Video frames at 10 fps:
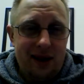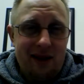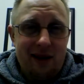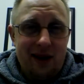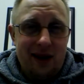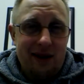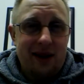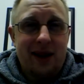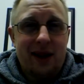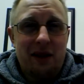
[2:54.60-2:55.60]
Yeah,
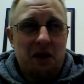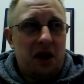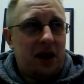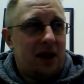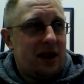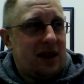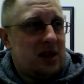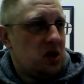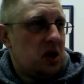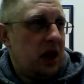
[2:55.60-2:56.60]
and
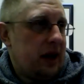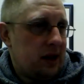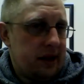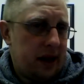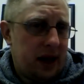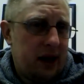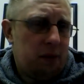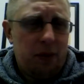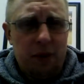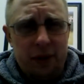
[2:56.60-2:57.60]
it's unlikely that he can
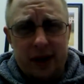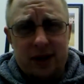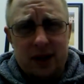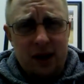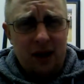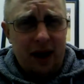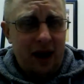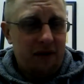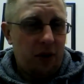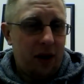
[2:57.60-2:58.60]
be beaten at light
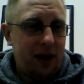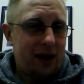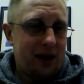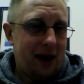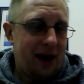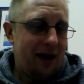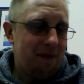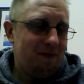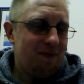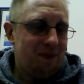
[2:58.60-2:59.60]
heavyweight, and
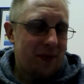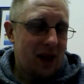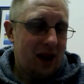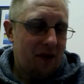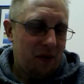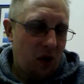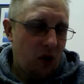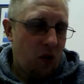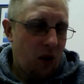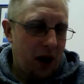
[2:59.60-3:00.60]
I've
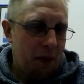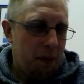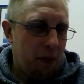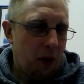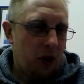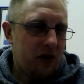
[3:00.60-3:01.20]
not quite bought